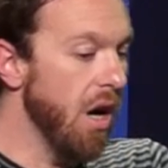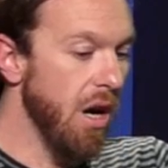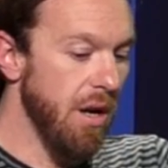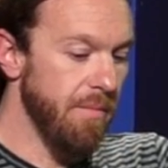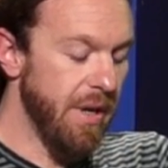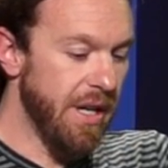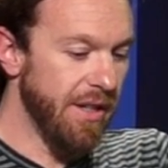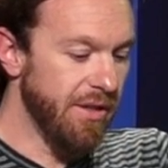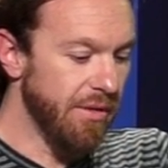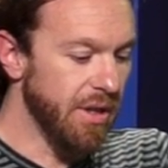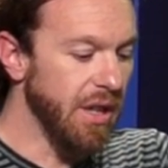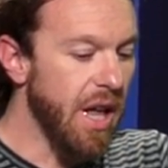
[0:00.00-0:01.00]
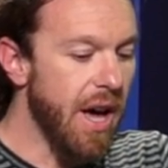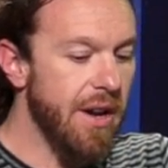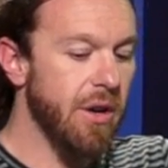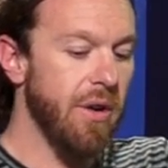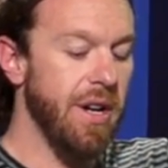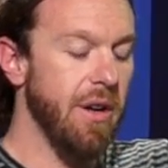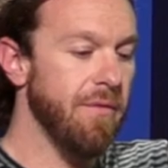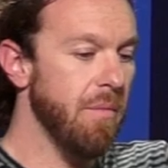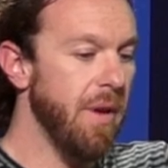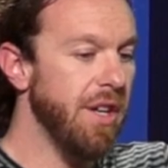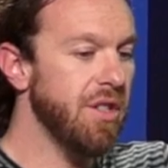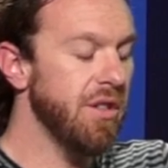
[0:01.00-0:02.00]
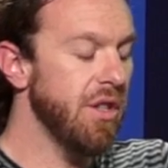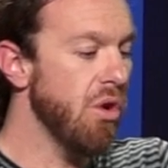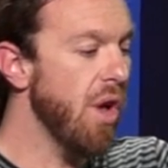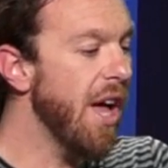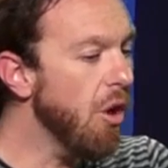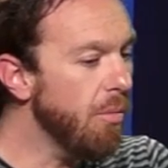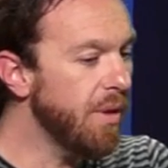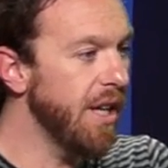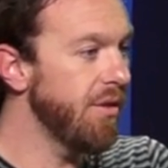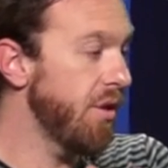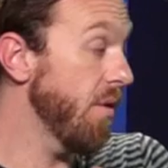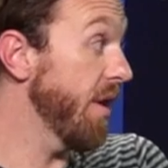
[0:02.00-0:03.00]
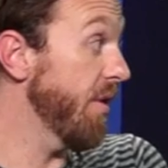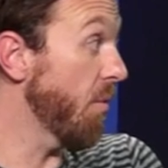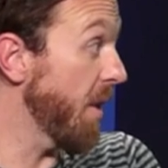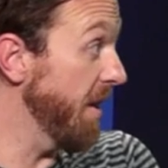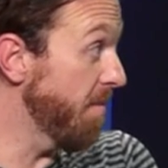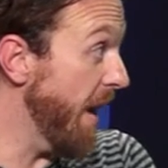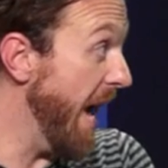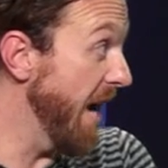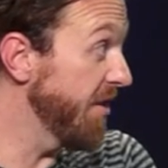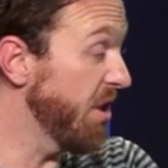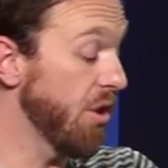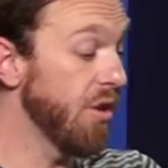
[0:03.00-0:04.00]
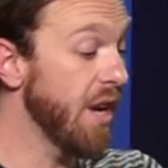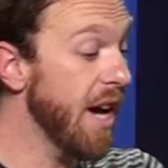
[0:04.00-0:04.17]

um, because there's a lot of great information that'll help get you on the right path. So you're